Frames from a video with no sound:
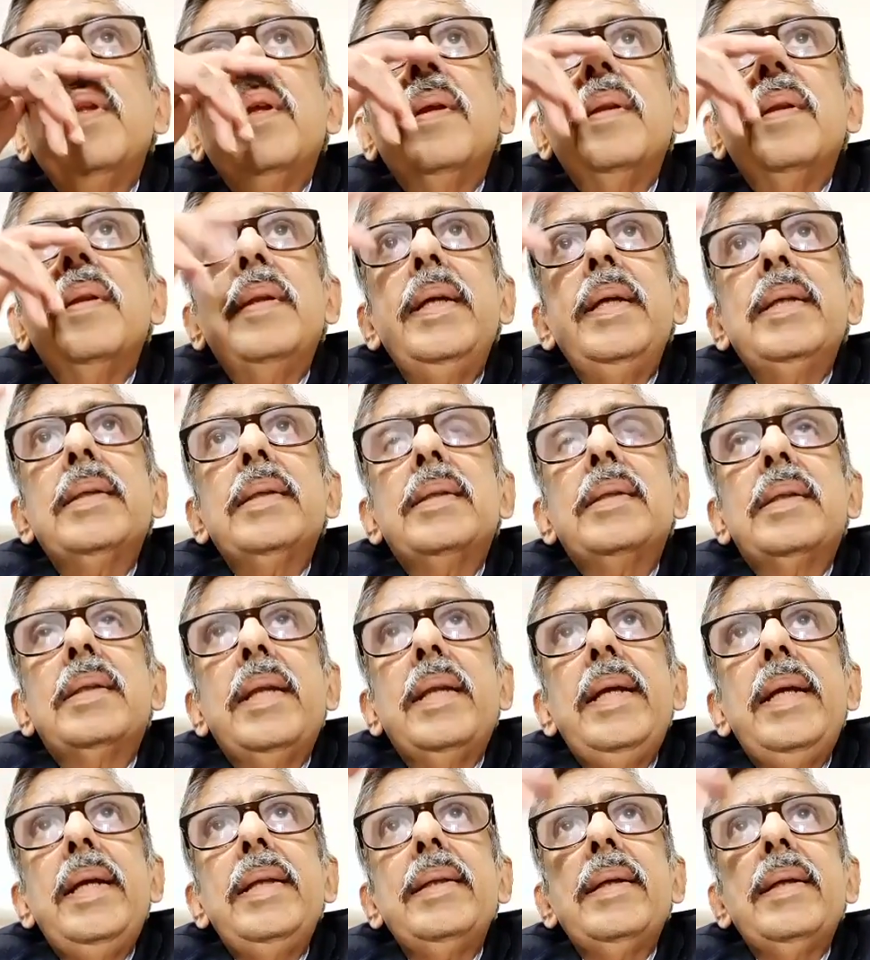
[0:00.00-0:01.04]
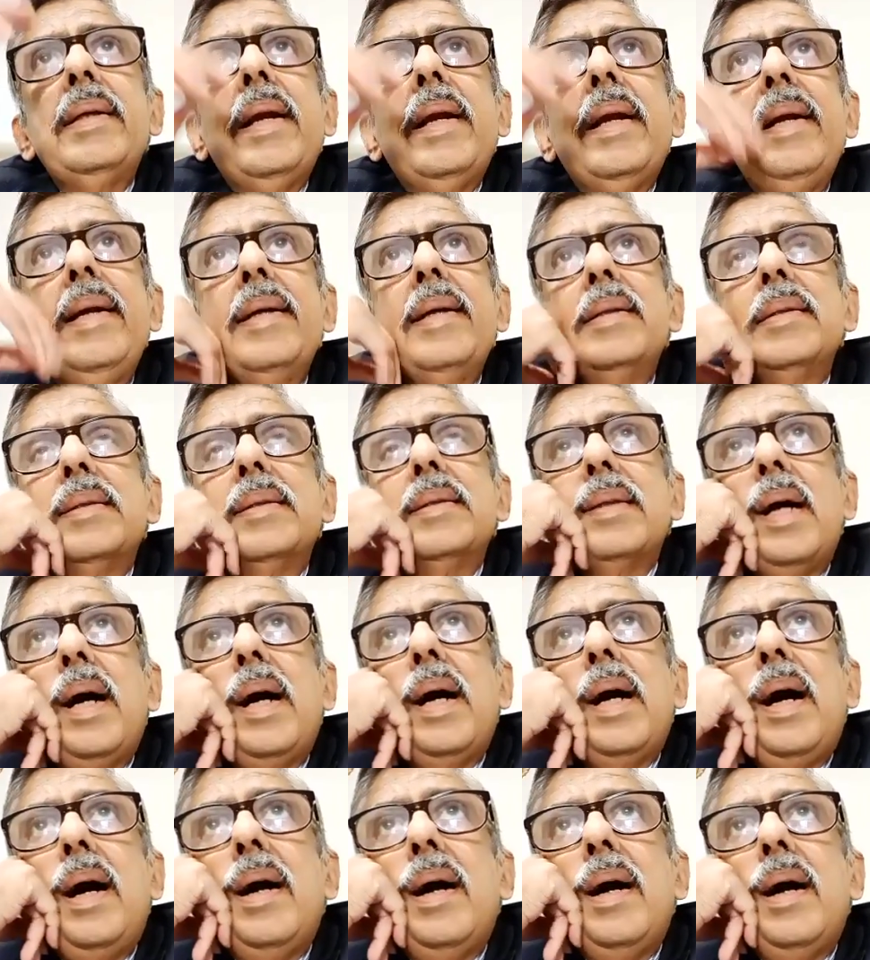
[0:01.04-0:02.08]
these three ingredients
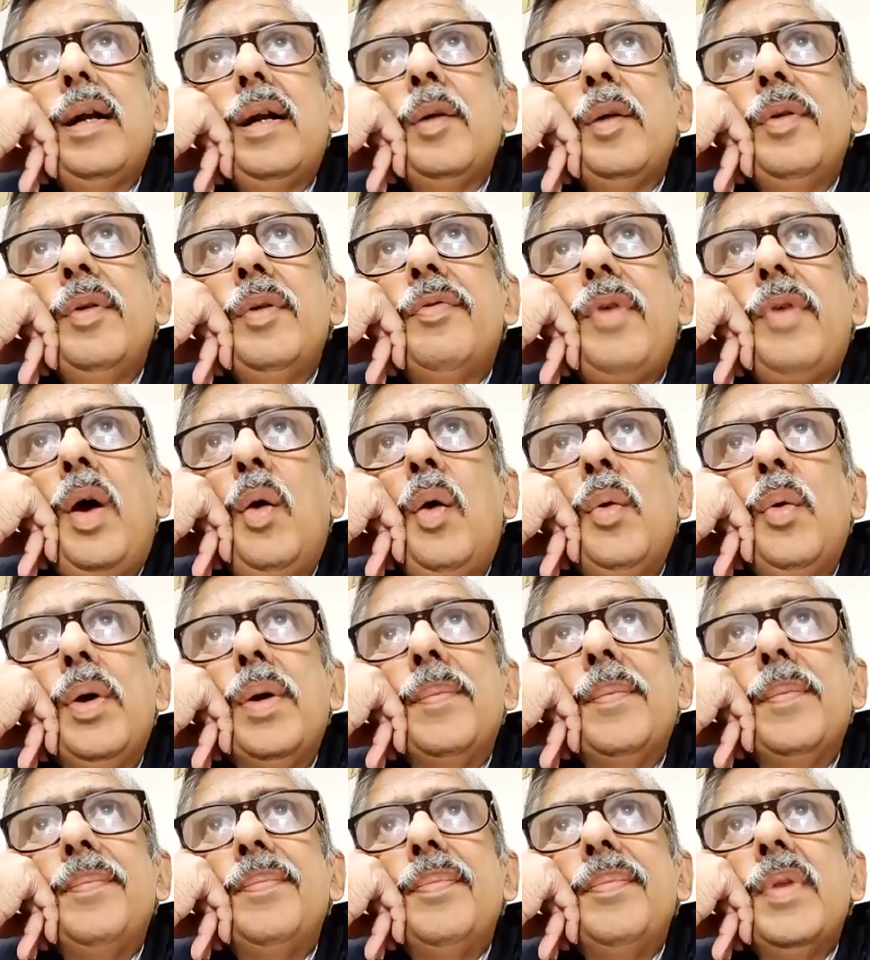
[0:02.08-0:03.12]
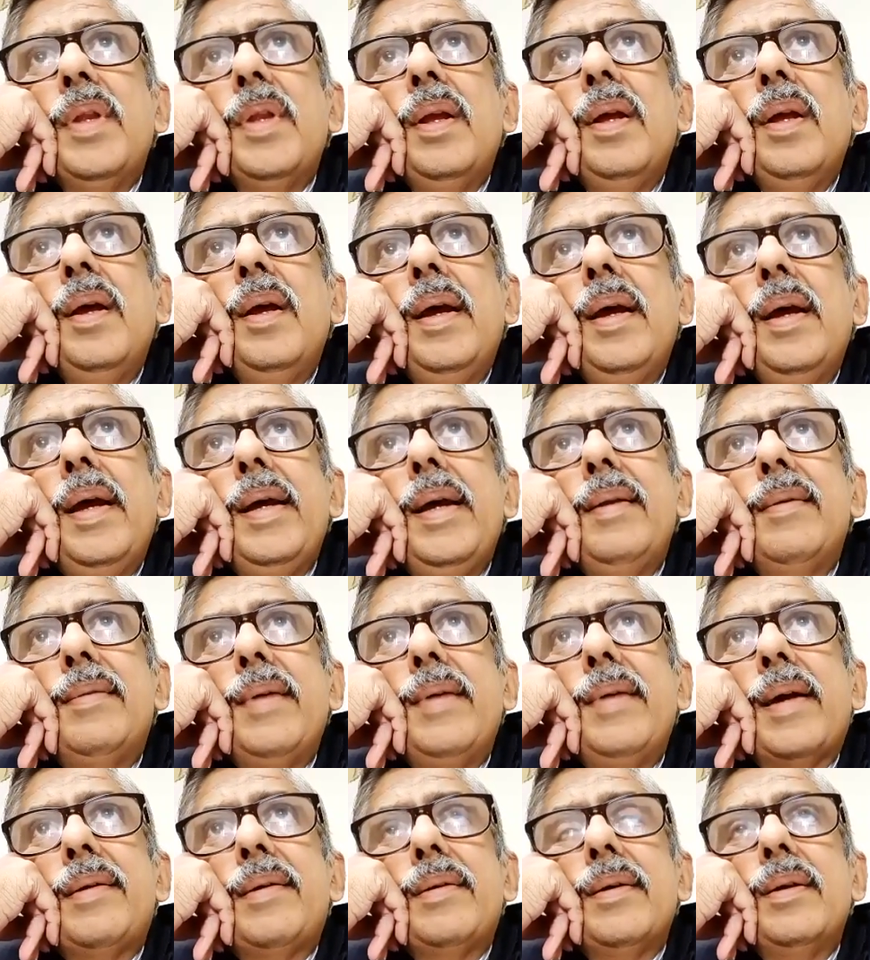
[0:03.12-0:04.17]
are to be found in
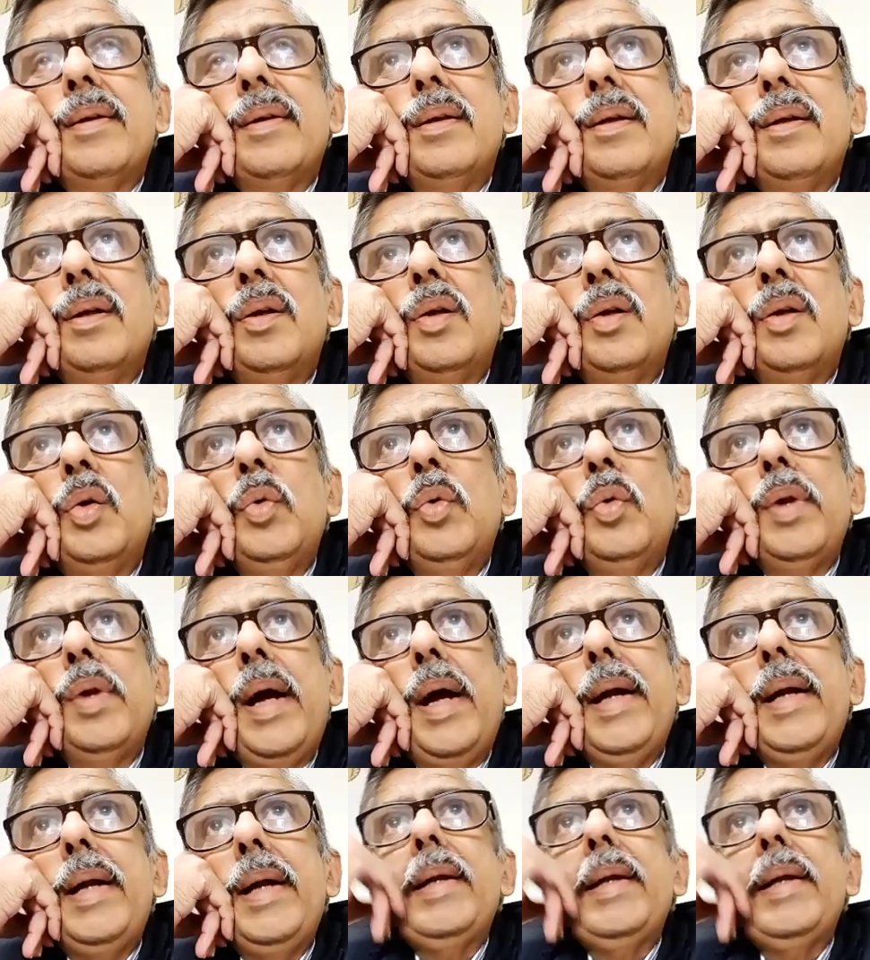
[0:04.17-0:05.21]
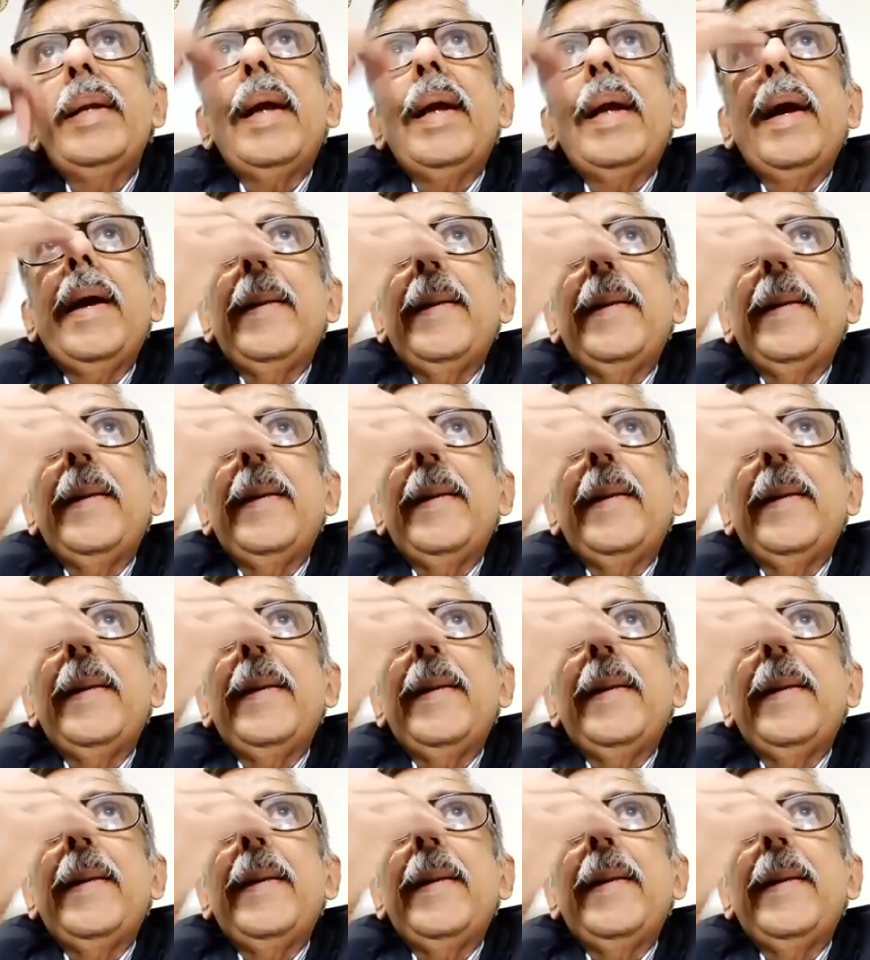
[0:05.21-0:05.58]
section 299.